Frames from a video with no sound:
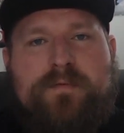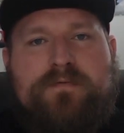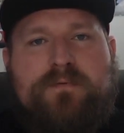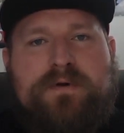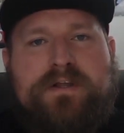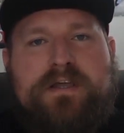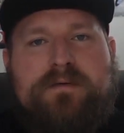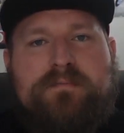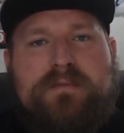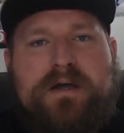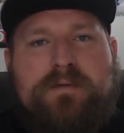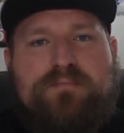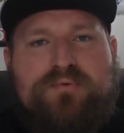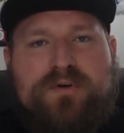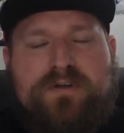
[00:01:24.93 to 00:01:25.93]
if you want to get my
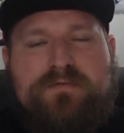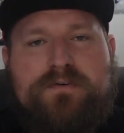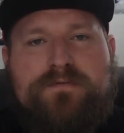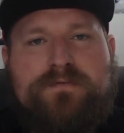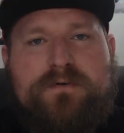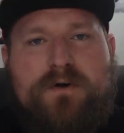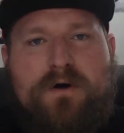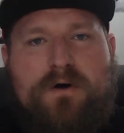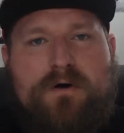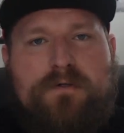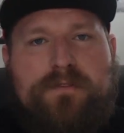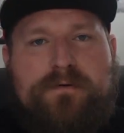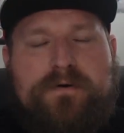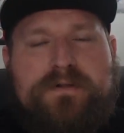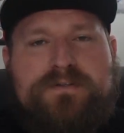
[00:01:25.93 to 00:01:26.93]
preview for all
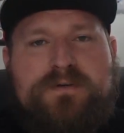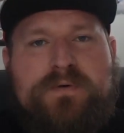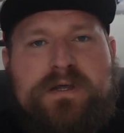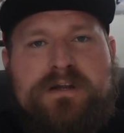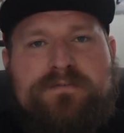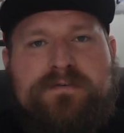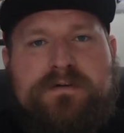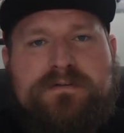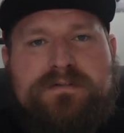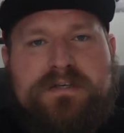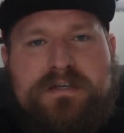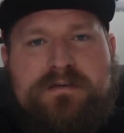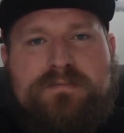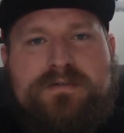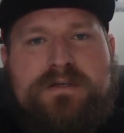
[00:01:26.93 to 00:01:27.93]
32 NFL
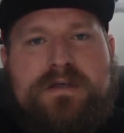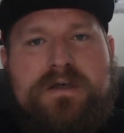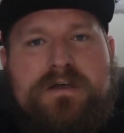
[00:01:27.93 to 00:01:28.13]
teams